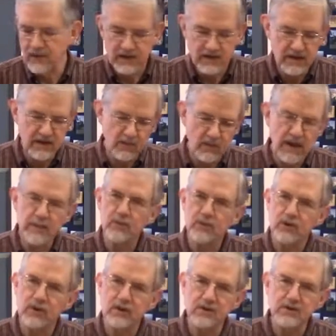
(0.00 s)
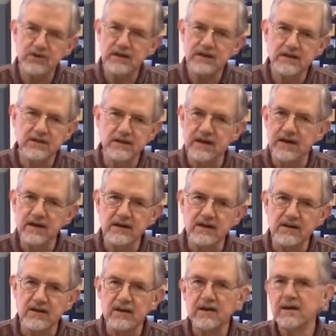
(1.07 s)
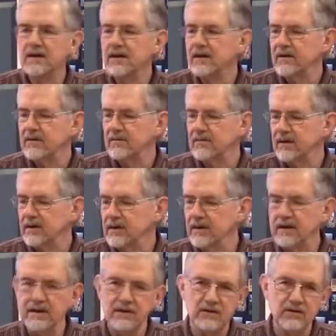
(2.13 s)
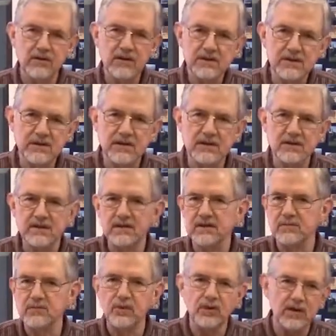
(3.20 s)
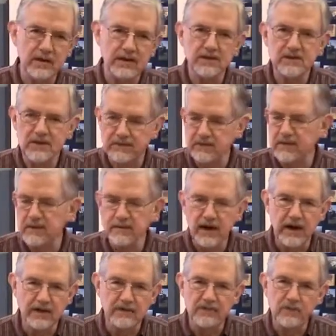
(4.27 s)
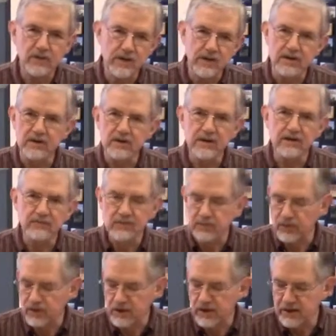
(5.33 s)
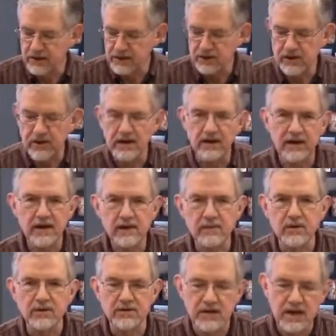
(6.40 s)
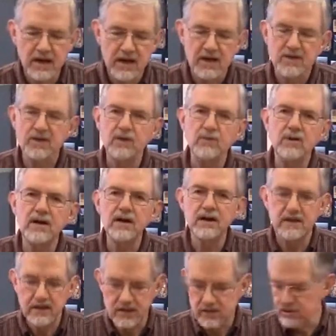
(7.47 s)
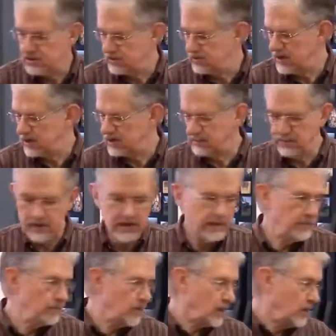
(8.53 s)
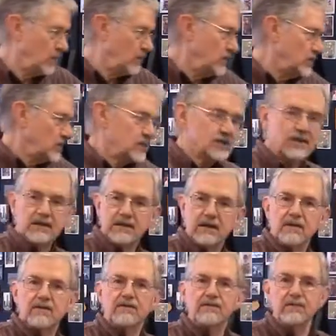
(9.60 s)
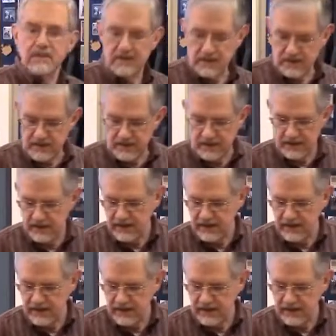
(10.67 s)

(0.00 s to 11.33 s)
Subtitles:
You know, why put all those things together when Krusty's has put all that stuff in the box for you? You don't have to pull all that junk out of cupboards. So we're not going to use the recipe. We'll just set that over here.